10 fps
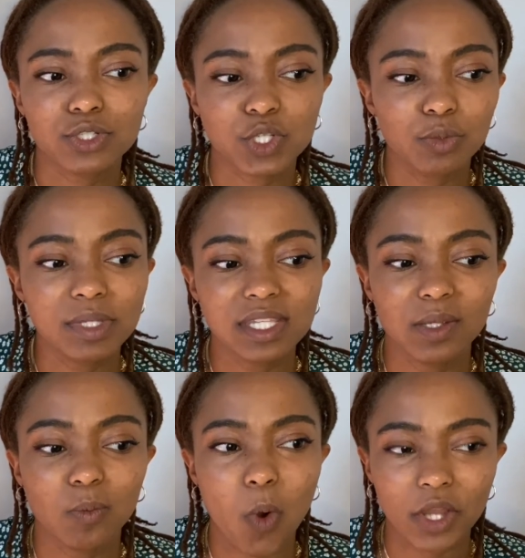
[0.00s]
too busy
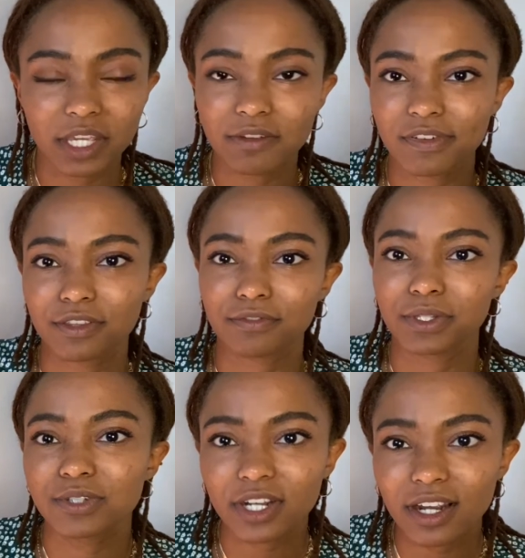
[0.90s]
wanting for the
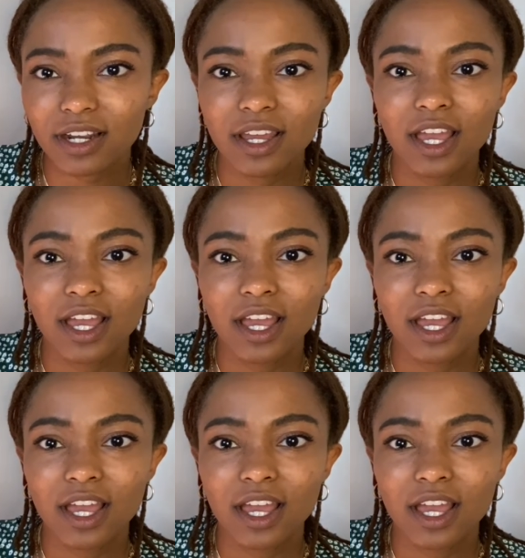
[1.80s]
future,